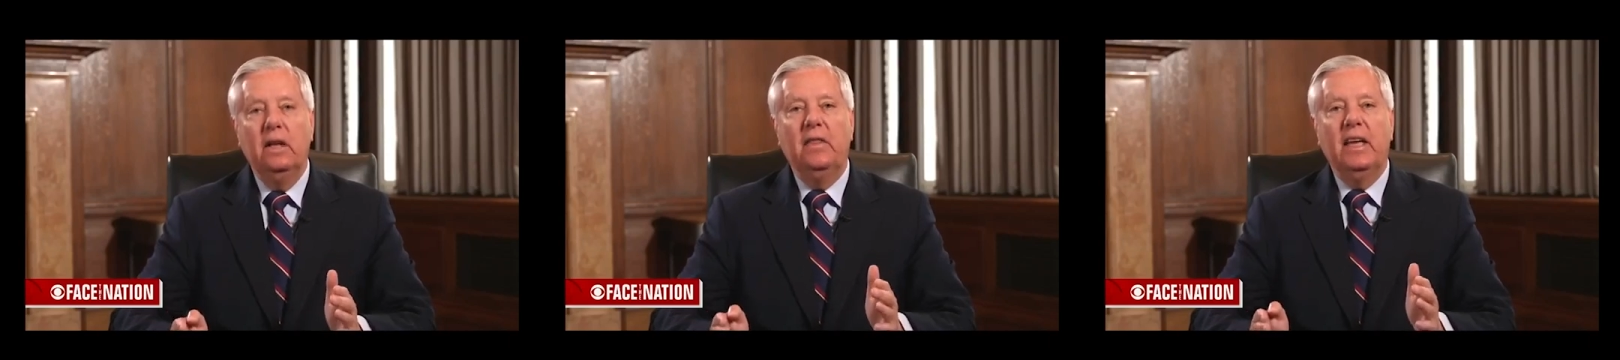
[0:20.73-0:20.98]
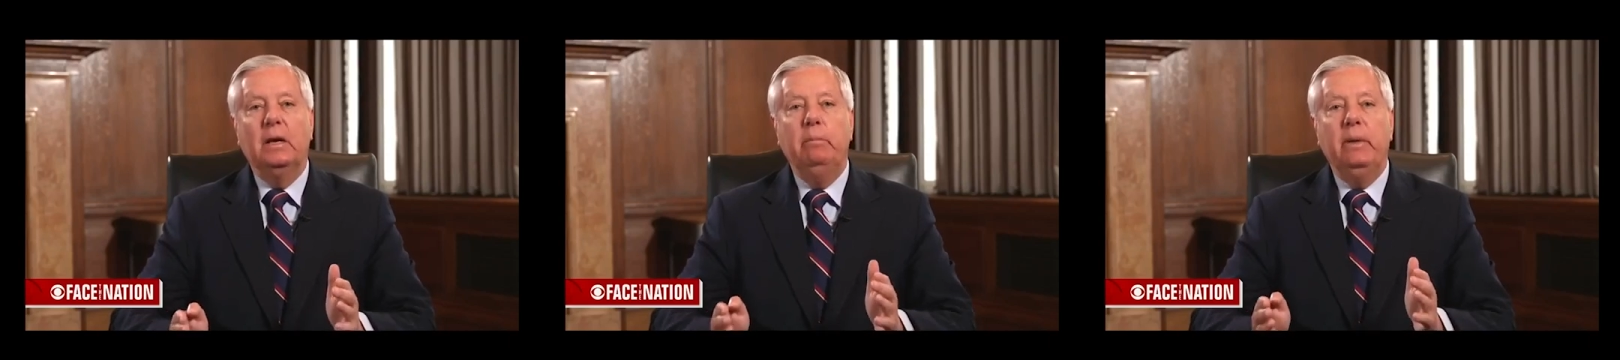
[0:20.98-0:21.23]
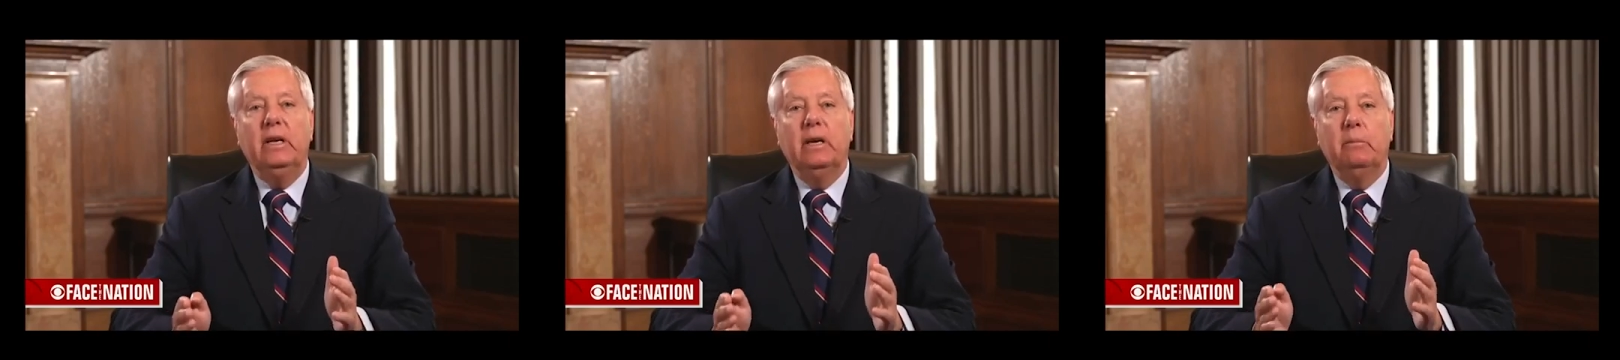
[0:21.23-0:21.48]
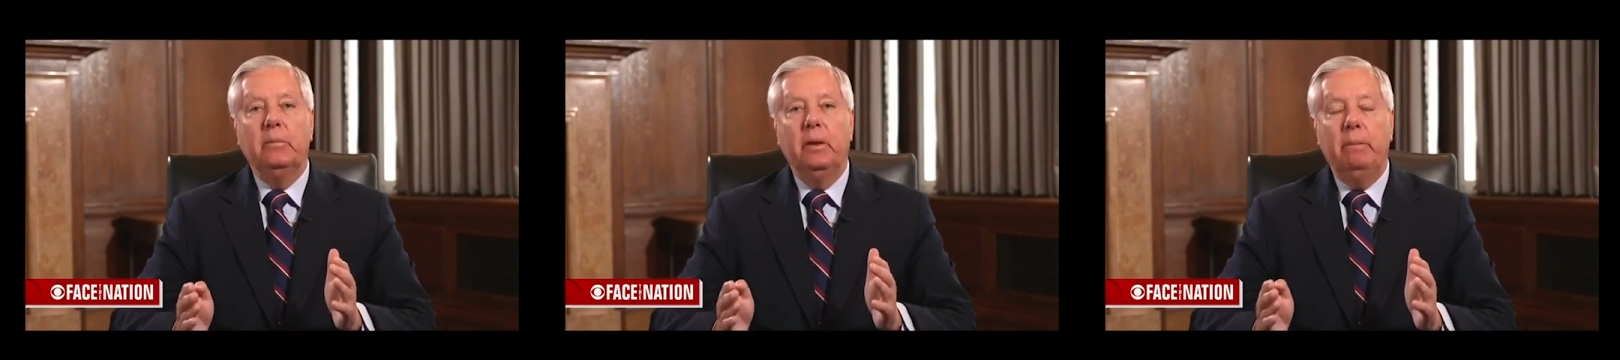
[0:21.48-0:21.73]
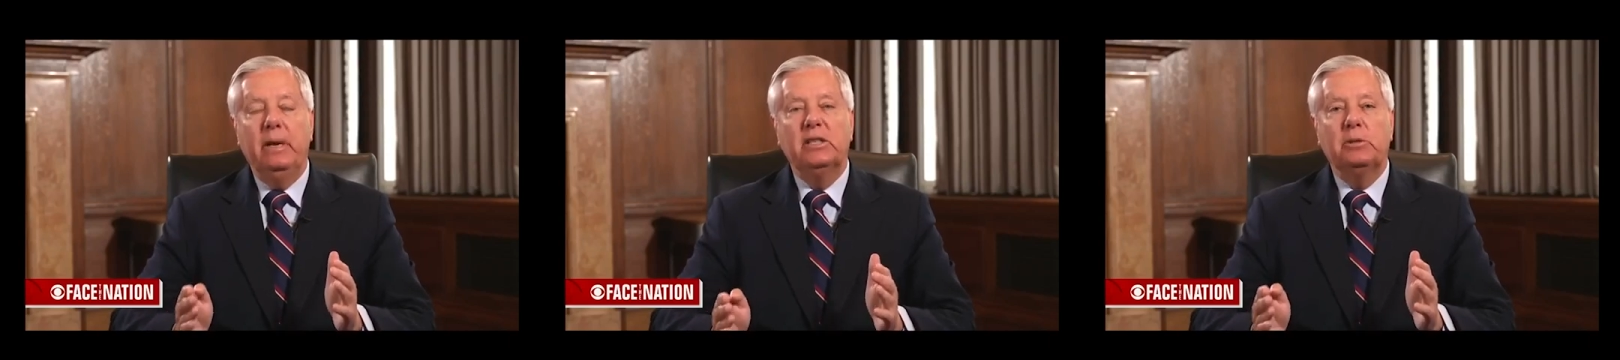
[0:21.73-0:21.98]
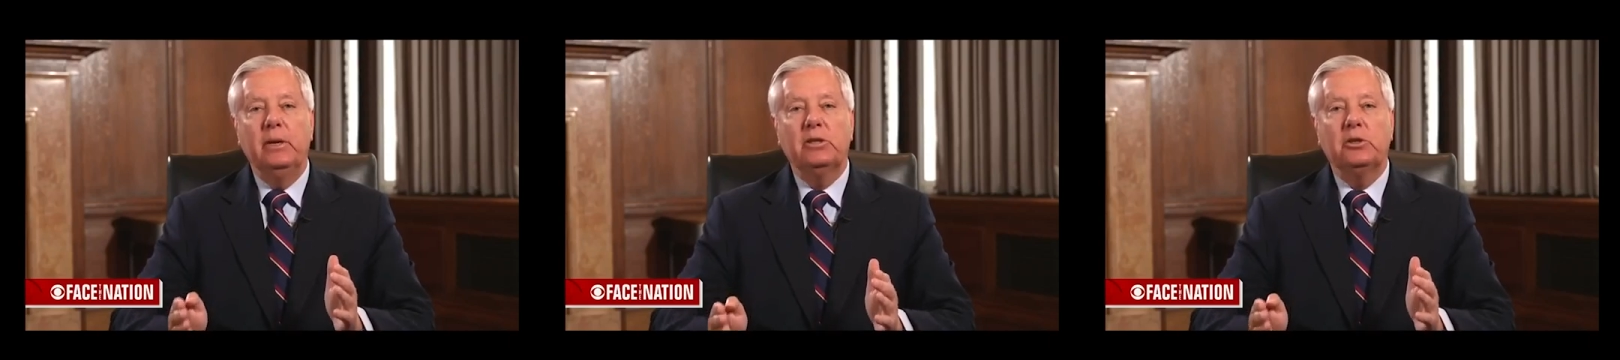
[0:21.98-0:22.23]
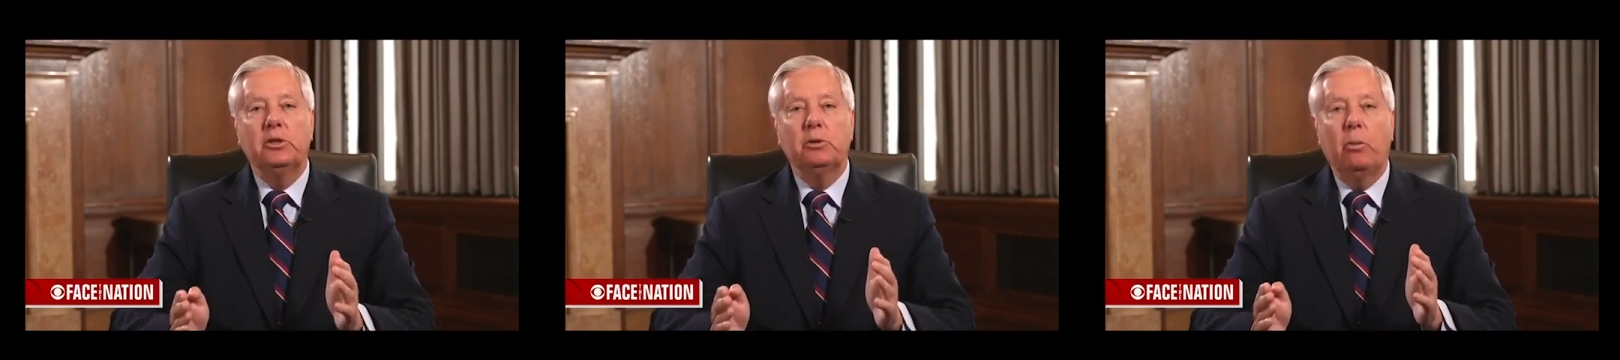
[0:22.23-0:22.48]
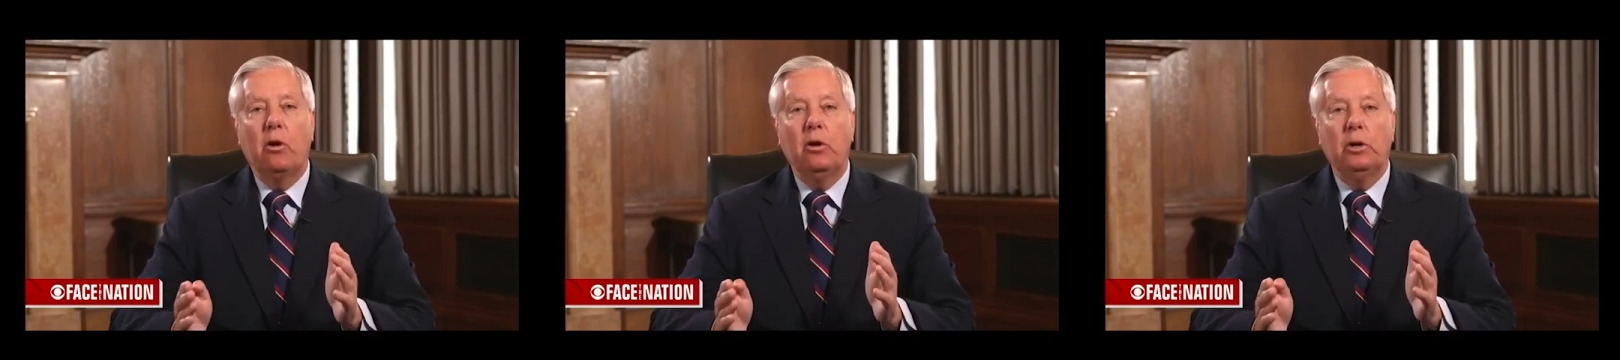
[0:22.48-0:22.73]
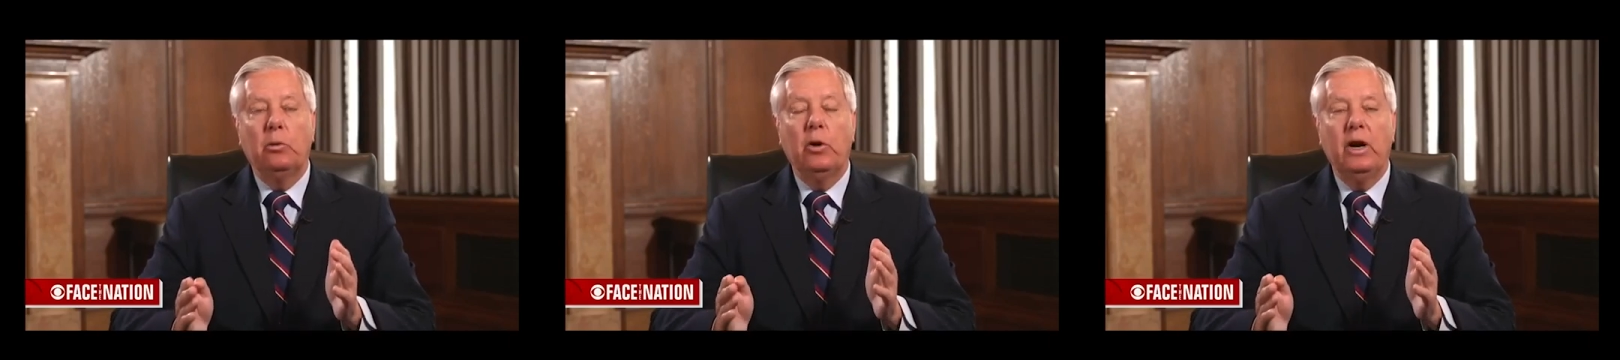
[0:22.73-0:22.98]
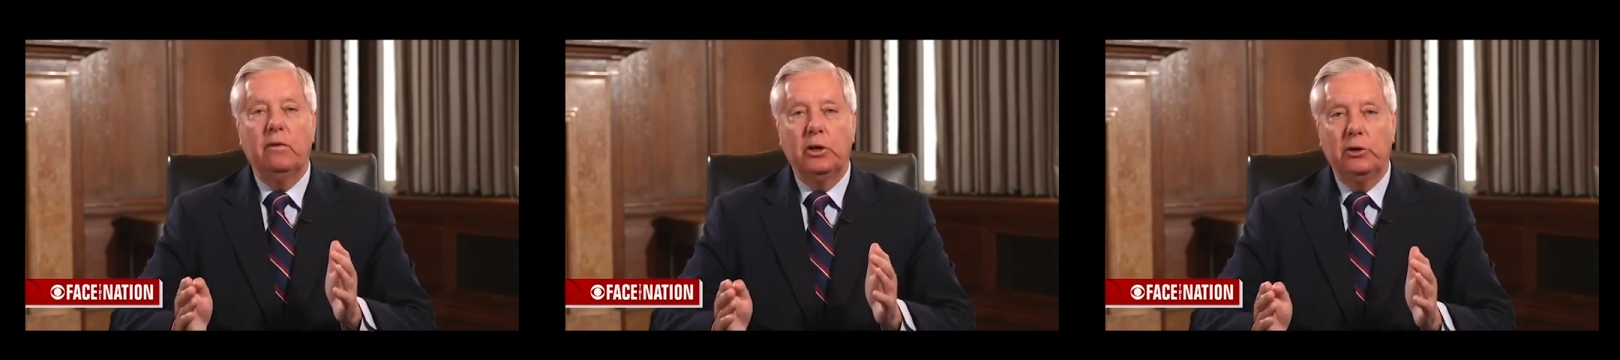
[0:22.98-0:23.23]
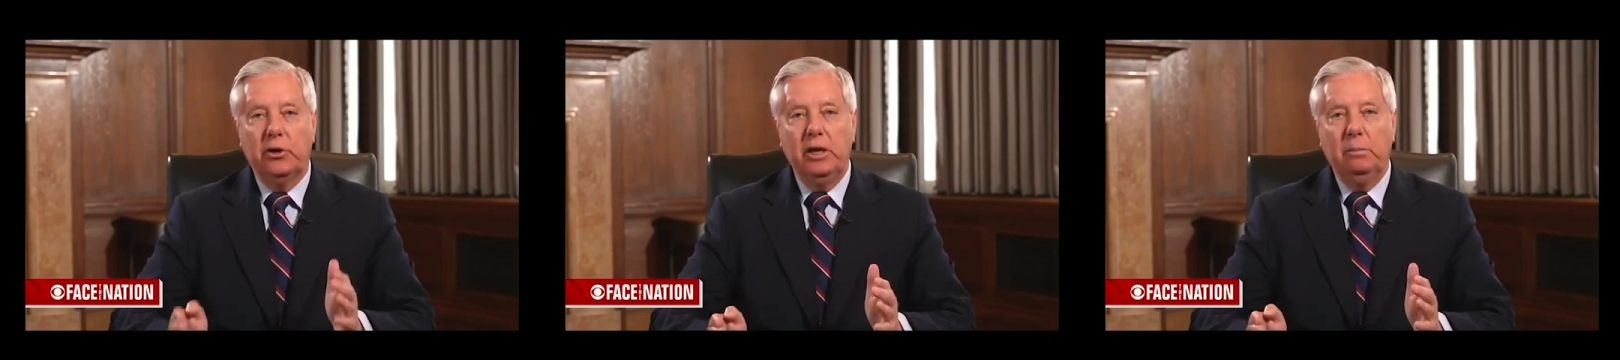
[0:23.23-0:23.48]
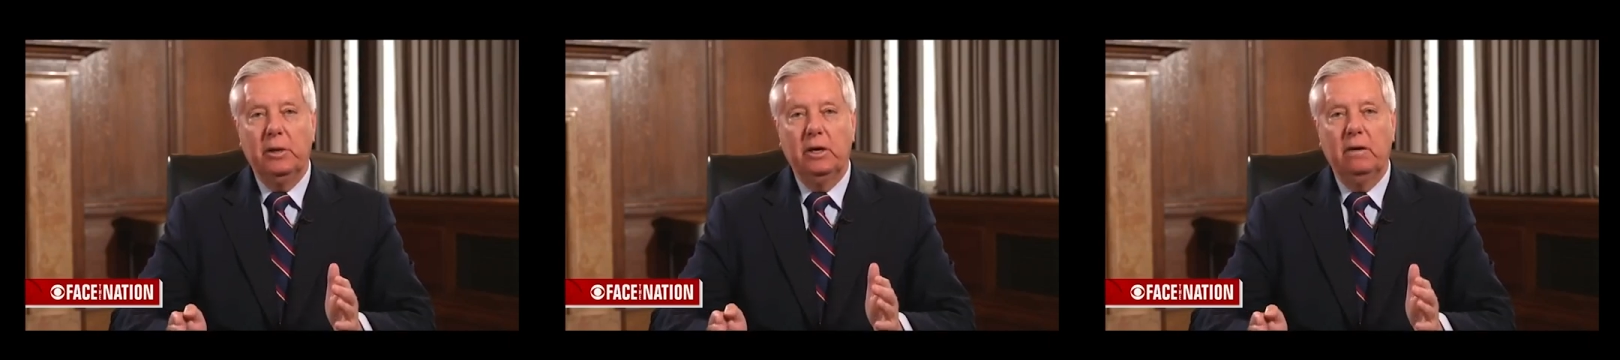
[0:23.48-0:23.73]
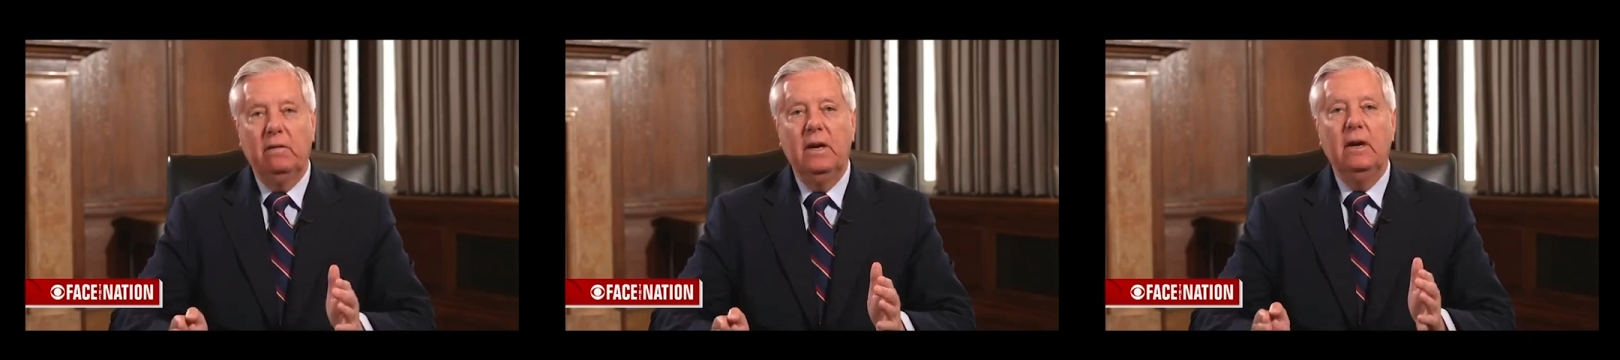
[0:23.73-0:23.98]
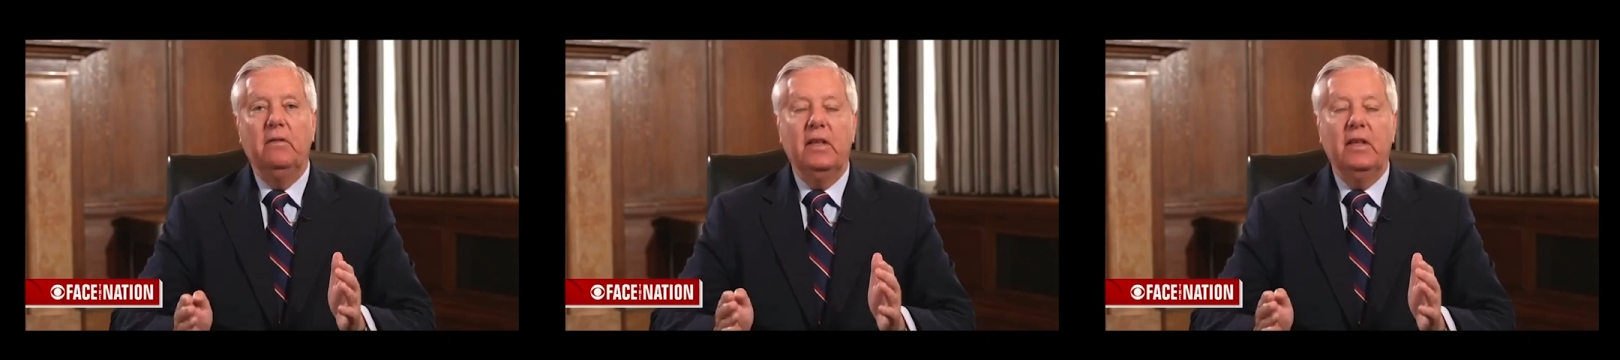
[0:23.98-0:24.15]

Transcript: they can become the best business partner we ever dreamed of.